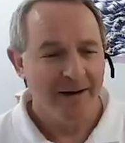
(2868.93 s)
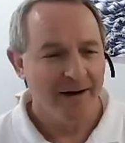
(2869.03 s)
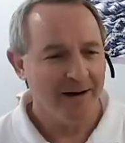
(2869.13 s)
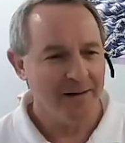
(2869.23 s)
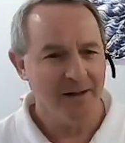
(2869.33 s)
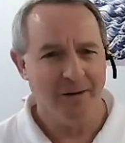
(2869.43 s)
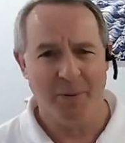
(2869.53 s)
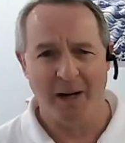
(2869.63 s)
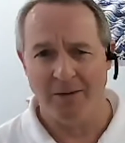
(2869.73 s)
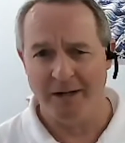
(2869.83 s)
Uh, you know,
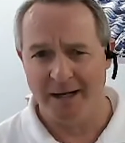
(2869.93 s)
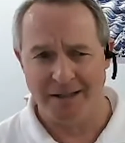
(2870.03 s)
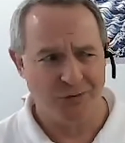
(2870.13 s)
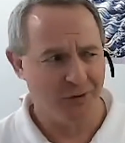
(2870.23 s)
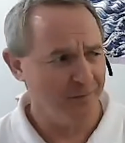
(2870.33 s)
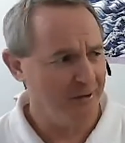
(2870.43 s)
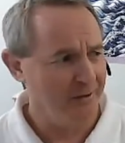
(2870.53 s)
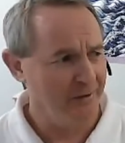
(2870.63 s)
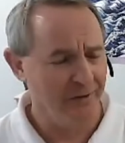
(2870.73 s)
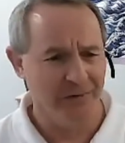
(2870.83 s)
pounding on a
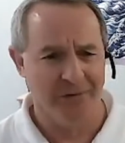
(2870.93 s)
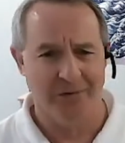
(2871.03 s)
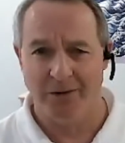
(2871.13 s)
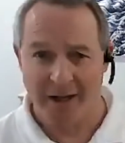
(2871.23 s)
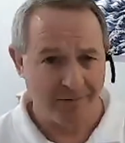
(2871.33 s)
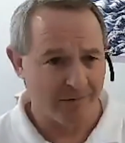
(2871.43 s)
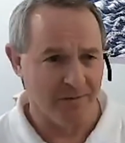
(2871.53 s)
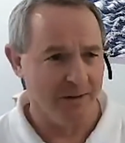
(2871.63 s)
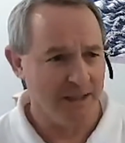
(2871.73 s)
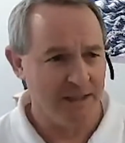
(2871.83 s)
treadmill or
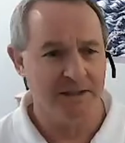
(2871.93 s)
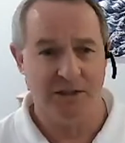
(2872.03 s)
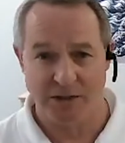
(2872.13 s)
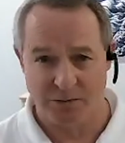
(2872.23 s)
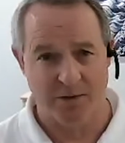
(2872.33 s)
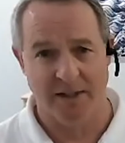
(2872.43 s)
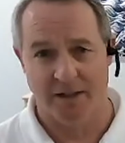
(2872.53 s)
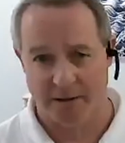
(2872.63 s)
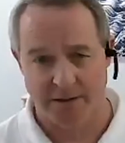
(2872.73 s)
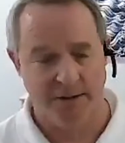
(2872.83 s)
whatever is just really
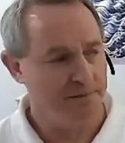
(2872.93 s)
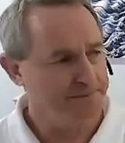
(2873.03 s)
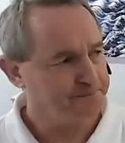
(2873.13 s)
hard to do.